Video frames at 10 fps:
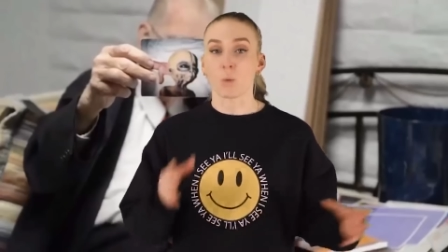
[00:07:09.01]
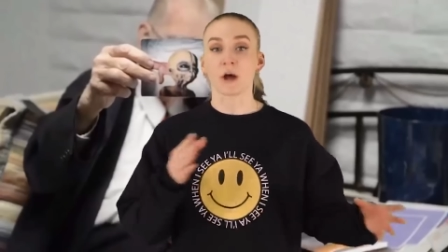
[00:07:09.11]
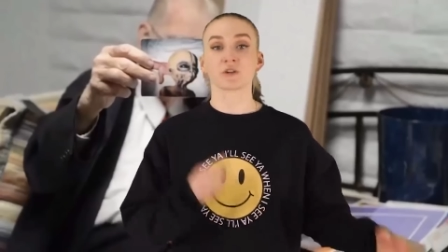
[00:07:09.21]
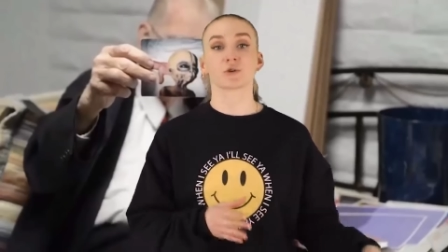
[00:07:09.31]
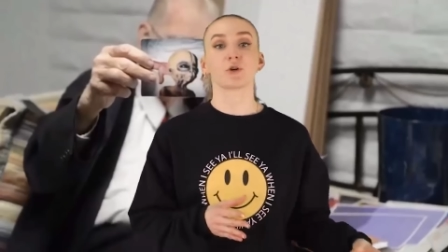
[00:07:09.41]

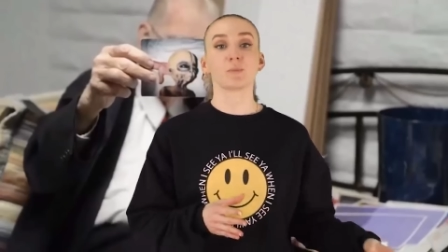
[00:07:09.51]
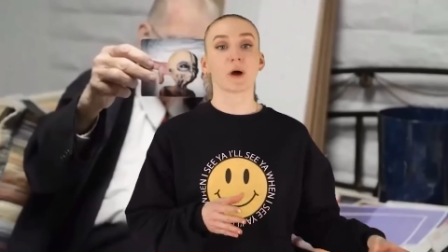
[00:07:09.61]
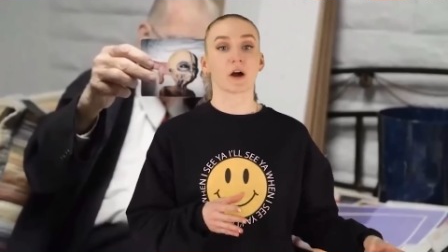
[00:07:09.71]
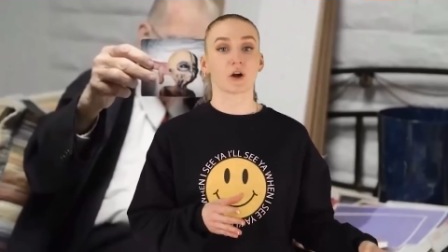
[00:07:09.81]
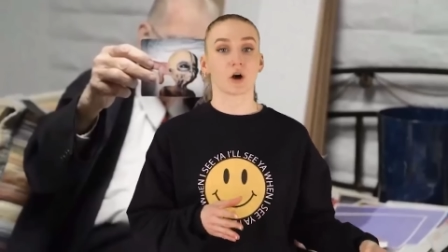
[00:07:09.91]
One
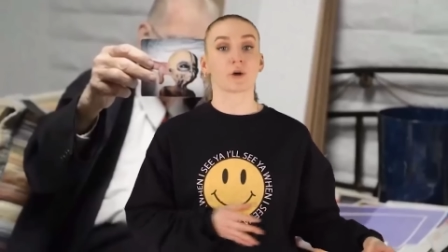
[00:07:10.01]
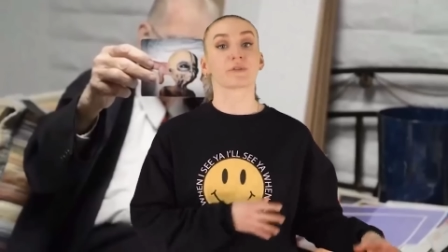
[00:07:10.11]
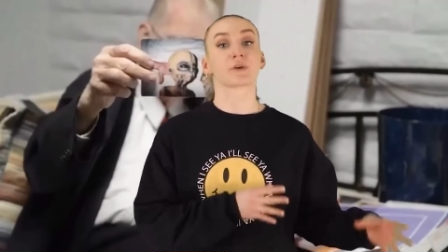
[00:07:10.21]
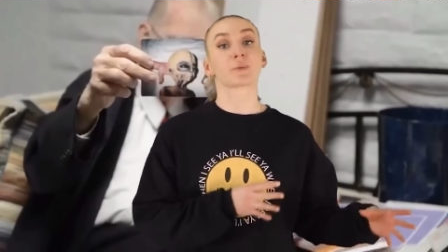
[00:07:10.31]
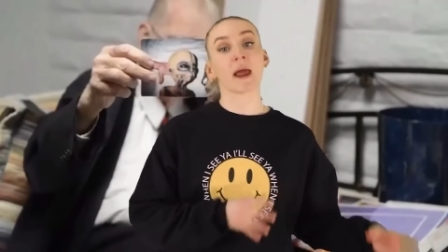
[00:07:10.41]
group are
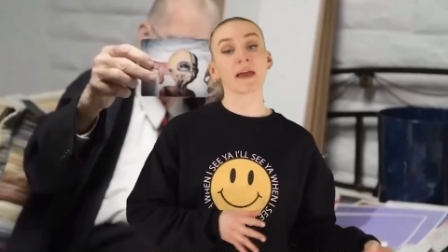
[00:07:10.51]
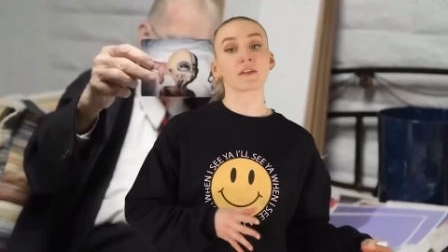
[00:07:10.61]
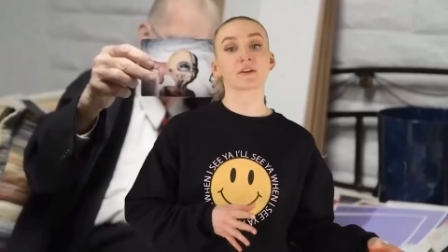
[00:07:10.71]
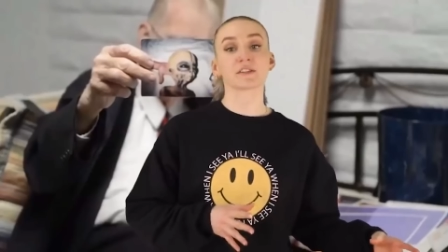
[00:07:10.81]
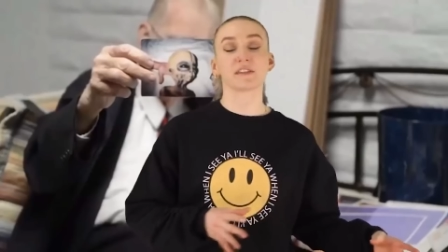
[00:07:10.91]
called the
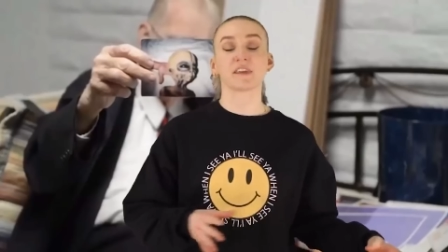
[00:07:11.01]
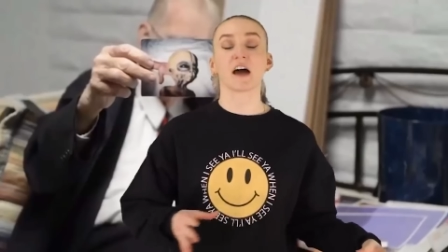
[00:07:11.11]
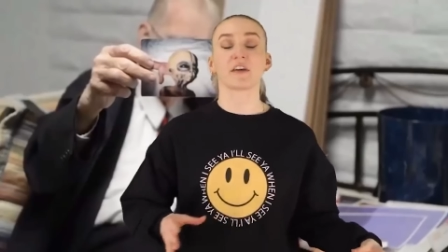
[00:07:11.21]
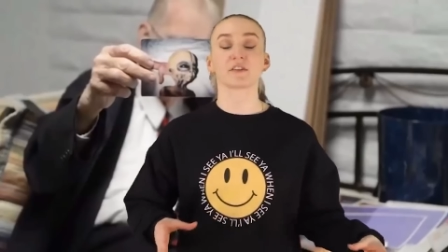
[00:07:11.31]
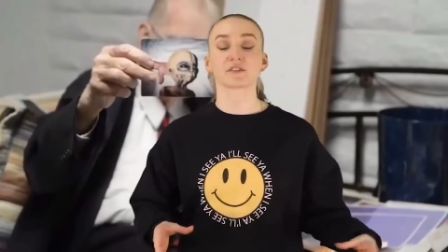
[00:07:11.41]
Wranglers,
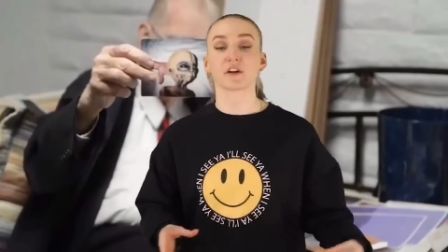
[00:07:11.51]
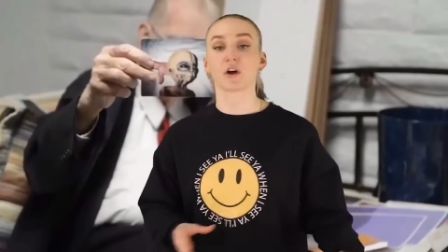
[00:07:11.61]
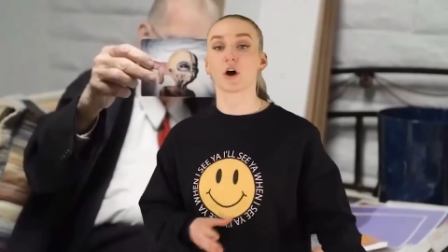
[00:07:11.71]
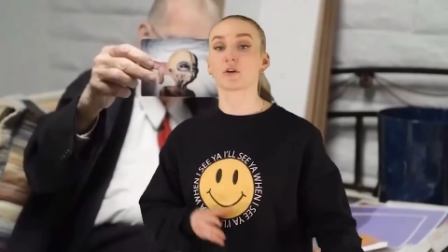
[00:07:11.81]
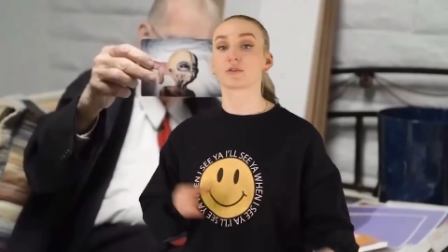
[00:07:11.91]
the others are
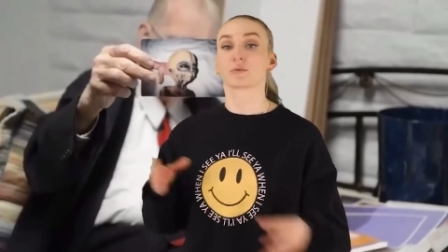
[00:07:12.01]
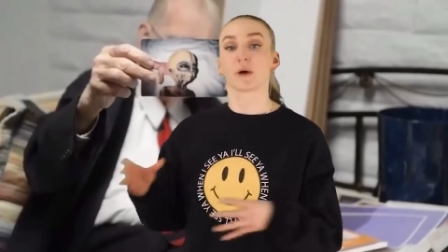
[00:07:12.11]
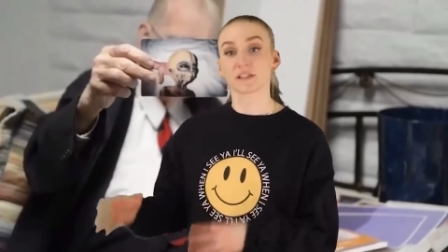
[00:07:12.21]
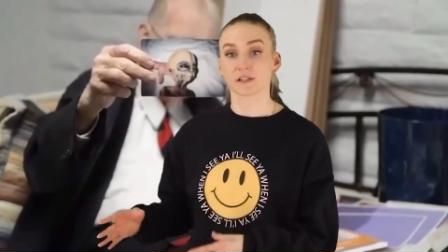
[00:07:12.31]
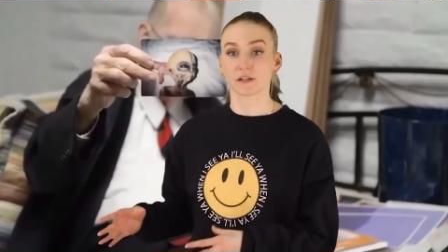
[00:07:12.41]
called the
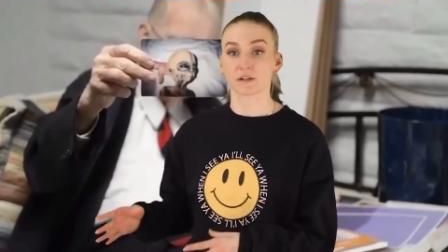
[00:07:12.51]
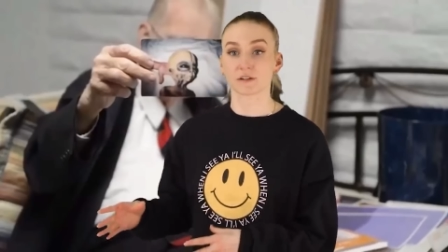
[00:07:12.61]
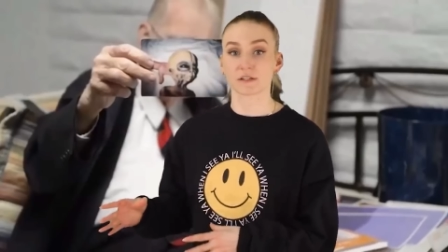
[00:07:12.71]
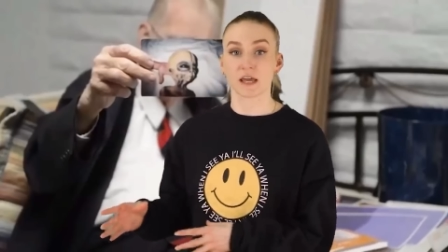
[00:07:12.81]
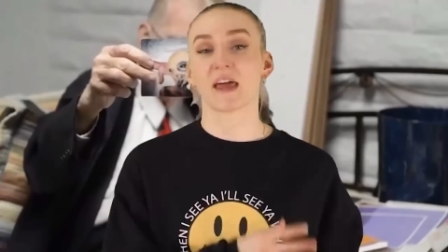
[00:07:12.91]

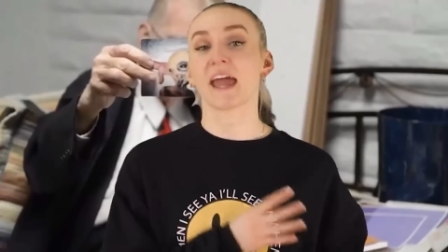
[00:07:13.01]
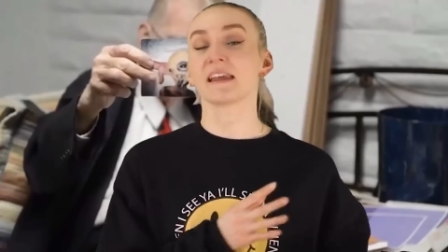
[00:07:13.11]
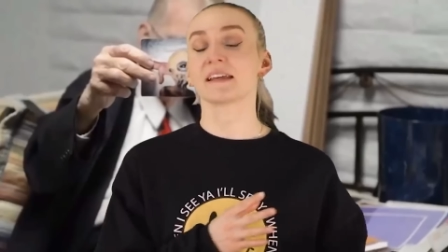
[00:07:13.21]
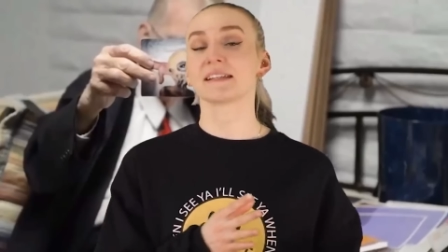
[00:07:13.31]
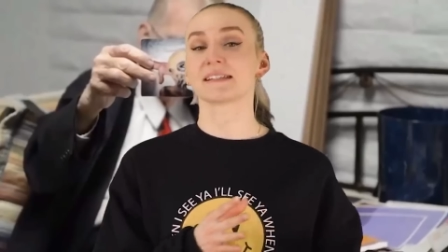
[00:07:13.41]
Rustlers. The
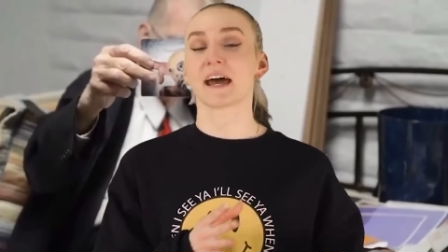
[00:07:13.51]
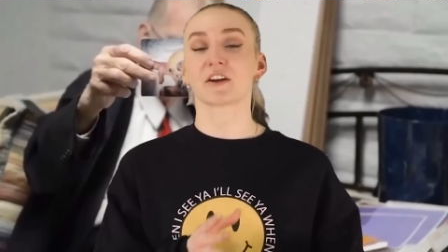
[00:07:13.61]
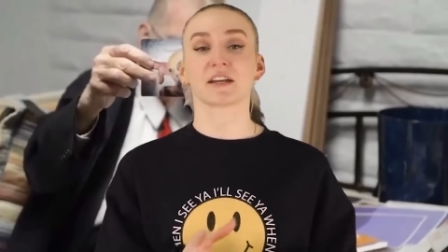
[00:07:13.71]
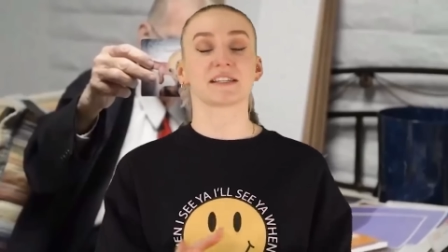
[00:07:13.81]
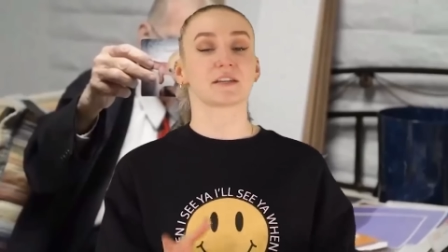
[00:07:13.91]
aliens that
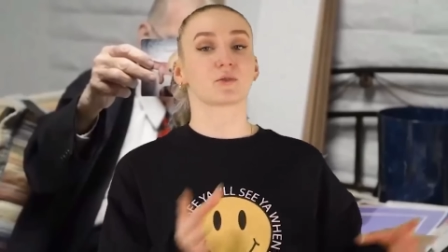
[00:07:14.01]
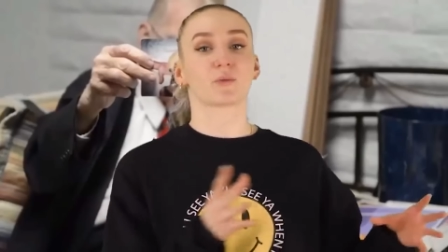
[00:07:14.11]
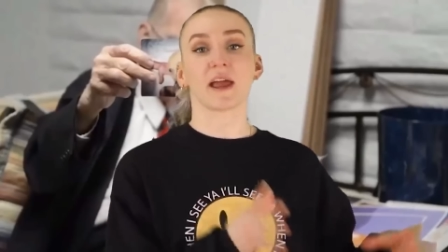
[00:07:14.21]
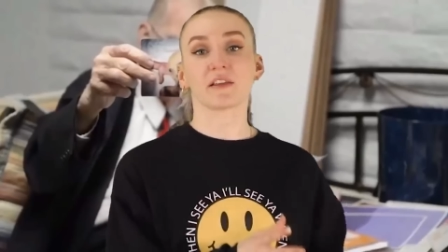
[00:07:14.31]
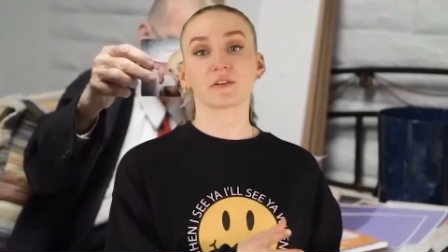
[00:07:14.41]
are considered
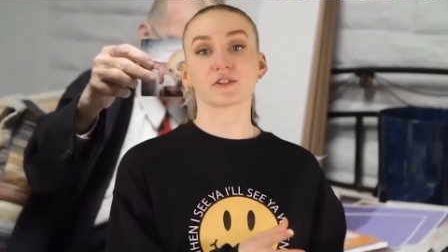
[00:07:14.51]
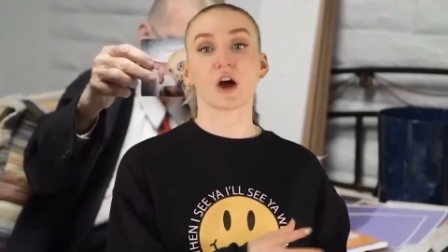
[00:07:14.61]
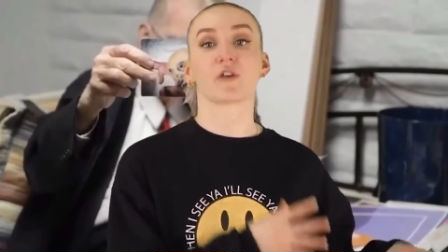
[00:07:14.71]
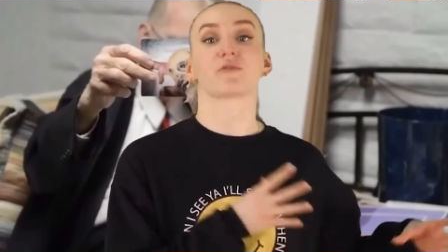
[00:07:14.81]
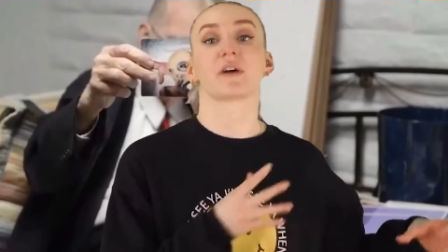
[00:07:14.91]
Wranglers
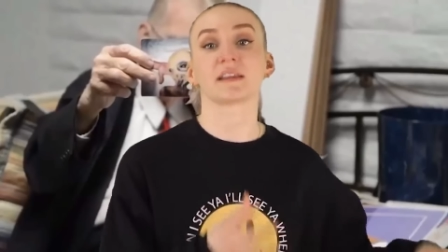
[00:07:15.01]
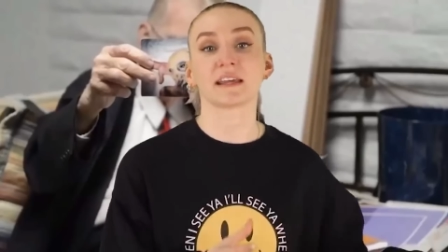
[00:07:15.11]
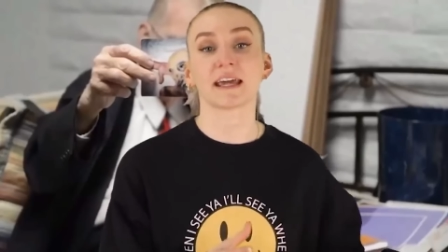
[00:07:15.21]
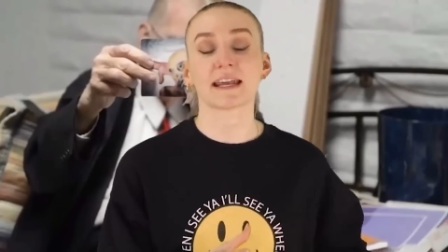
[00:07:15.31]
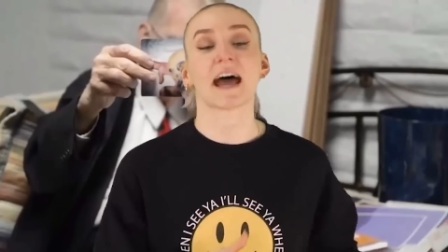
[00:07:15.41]
are
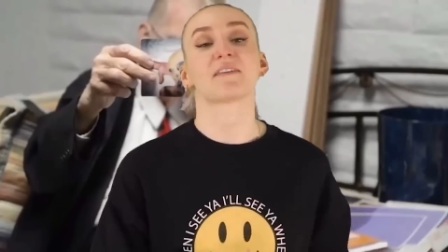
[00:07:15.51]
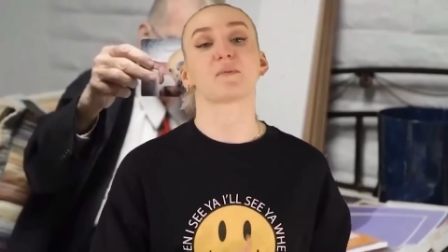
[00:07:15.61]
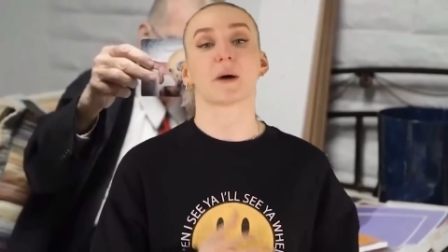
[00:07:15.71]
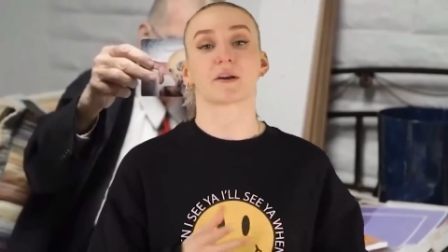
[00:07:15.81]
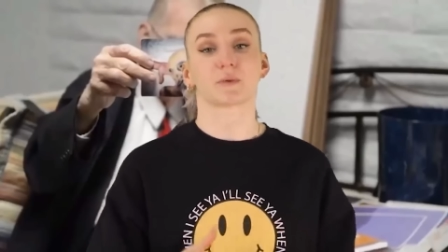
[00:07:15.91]
friendly and have
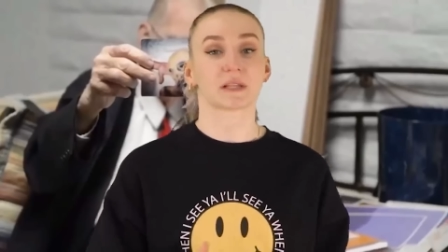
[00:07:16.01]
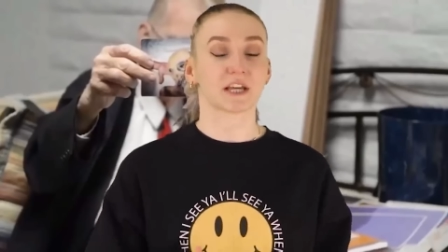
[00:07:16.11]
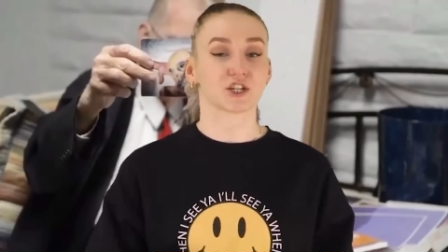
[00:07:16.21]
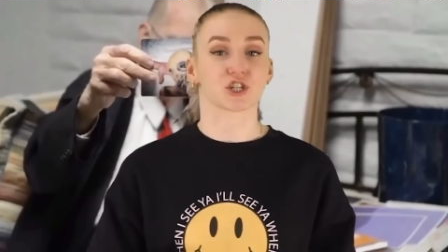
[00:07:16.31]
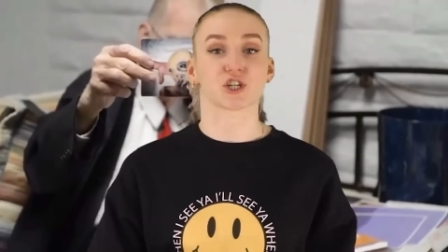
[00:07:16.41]
a better
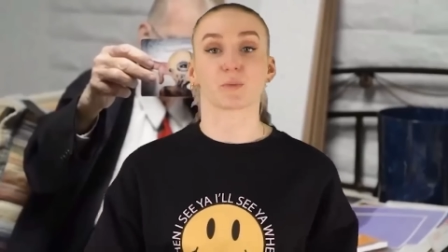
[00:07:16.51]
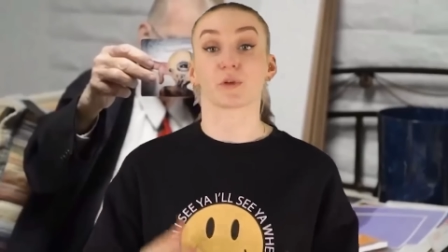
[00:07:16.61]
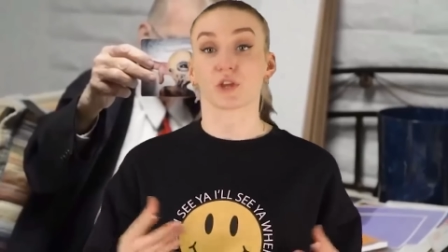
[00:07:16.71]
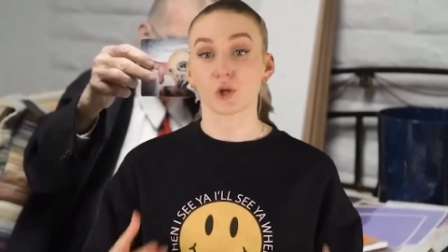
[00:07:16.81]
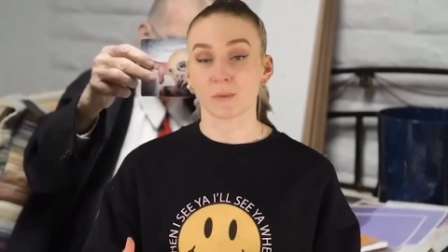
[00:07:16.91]
relationship
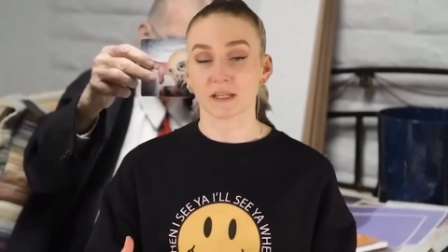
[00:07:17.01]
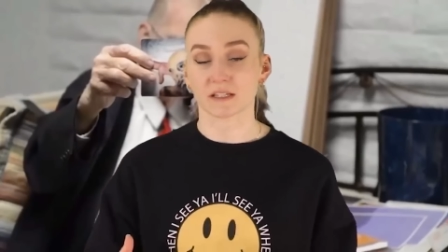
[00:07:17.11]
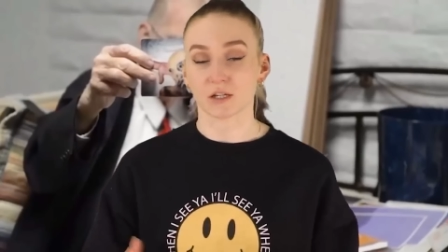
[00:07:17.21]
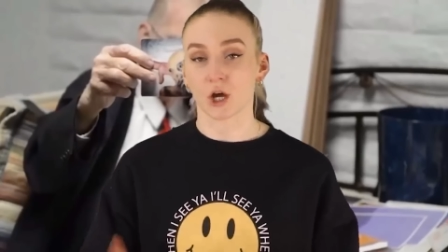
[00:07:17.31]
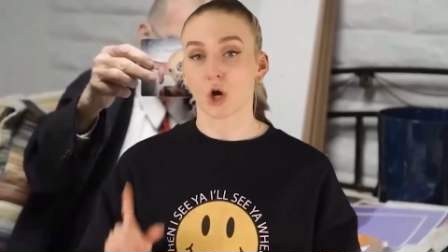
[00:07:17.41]
with
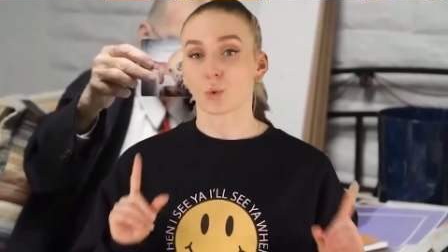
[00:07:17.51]
humans.